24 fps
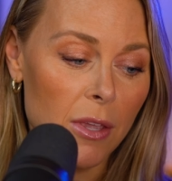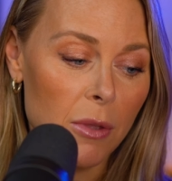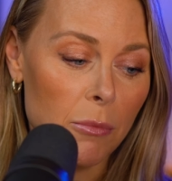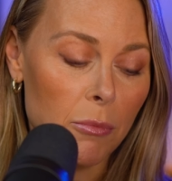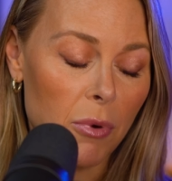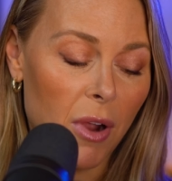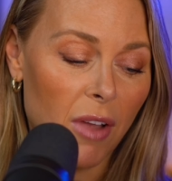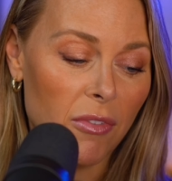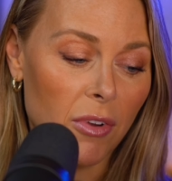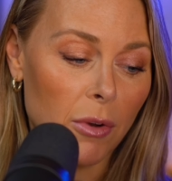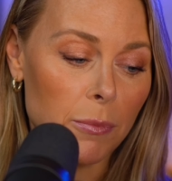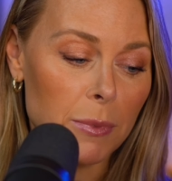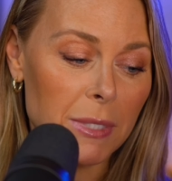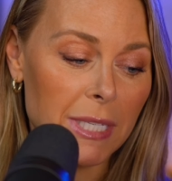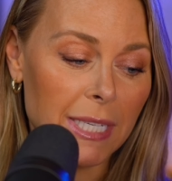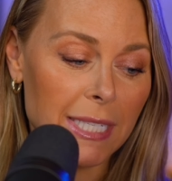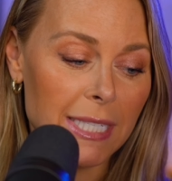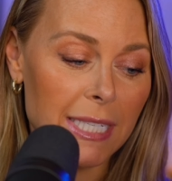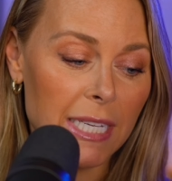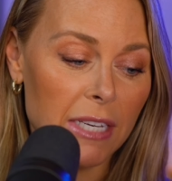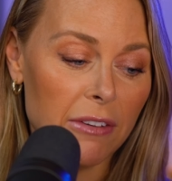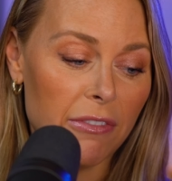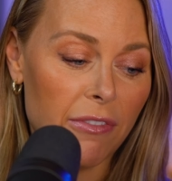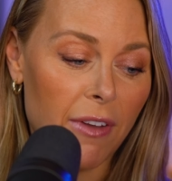Proverbs
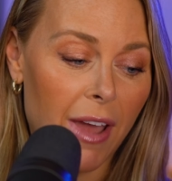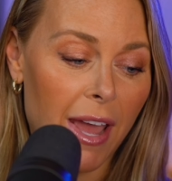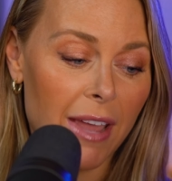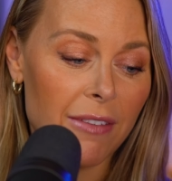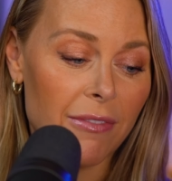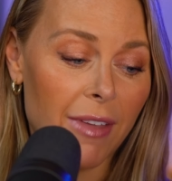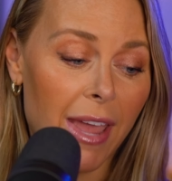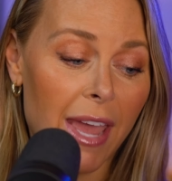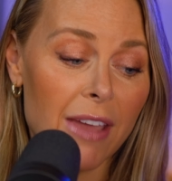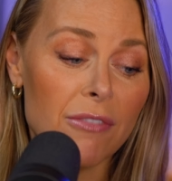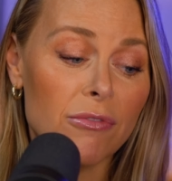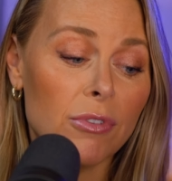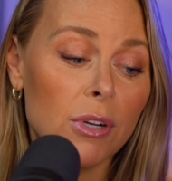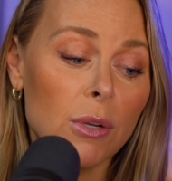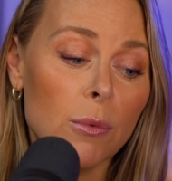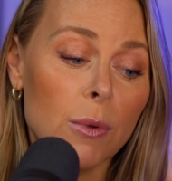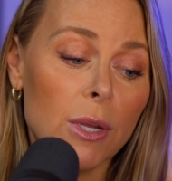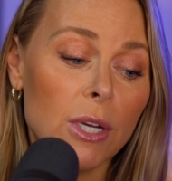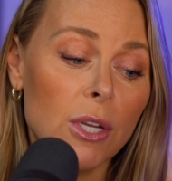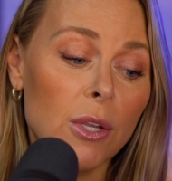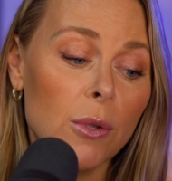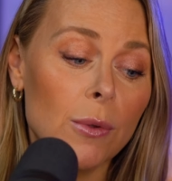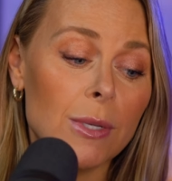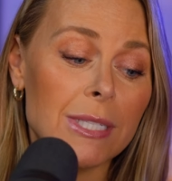sixteen five,
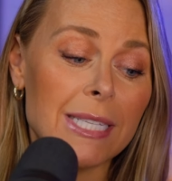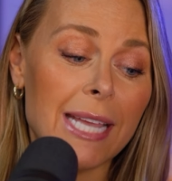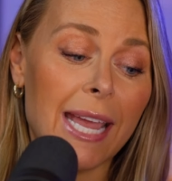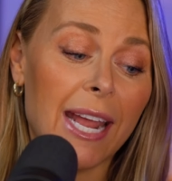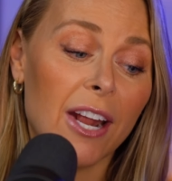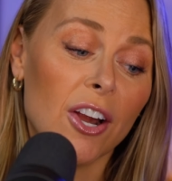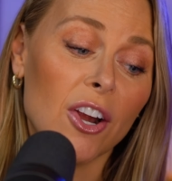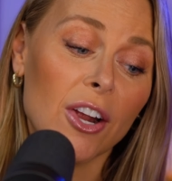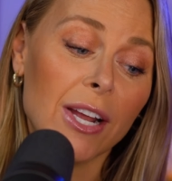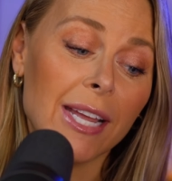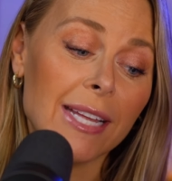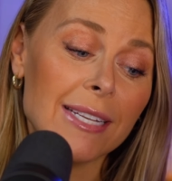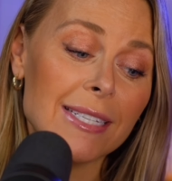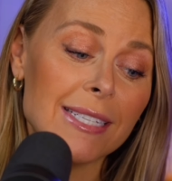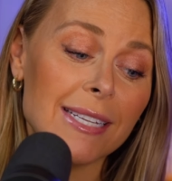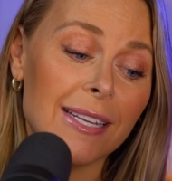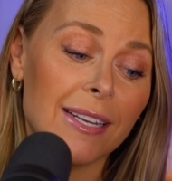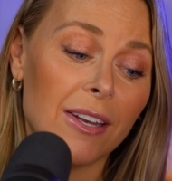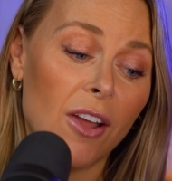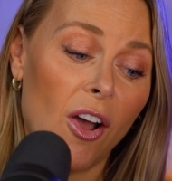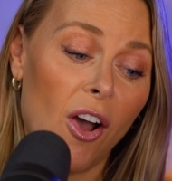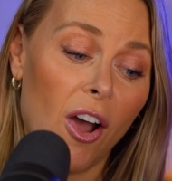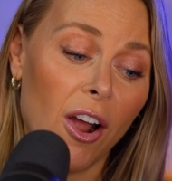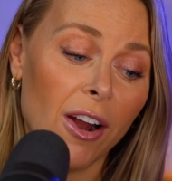everyone who is arrogant
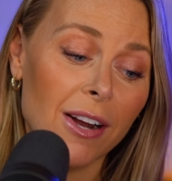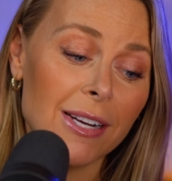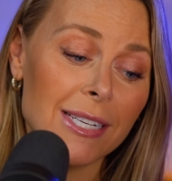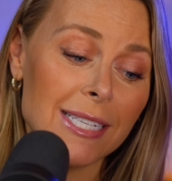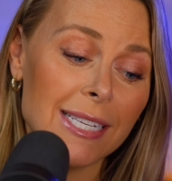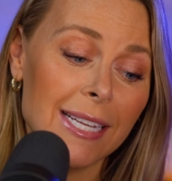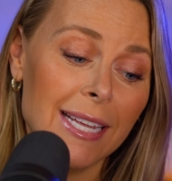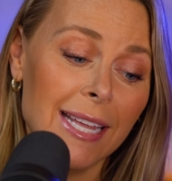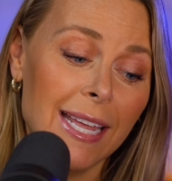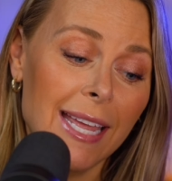in heart